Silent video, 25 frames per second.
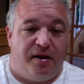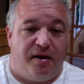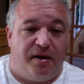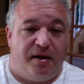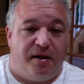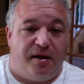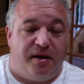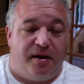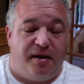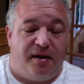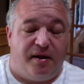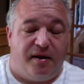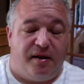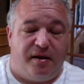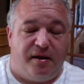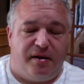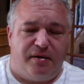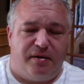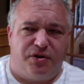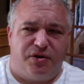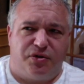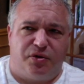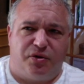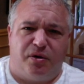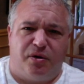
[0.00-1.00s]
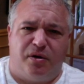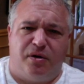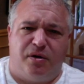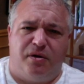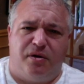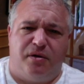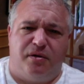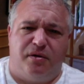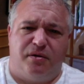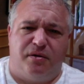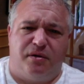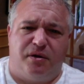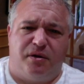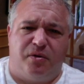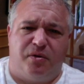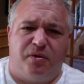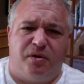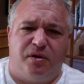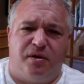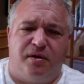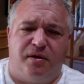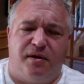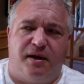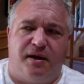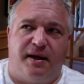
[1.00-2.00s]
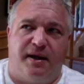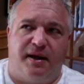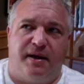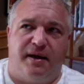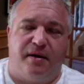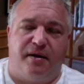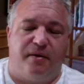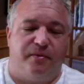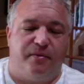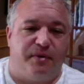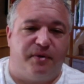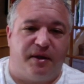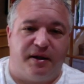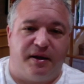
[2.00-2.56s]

uh, shorter, lower, higher.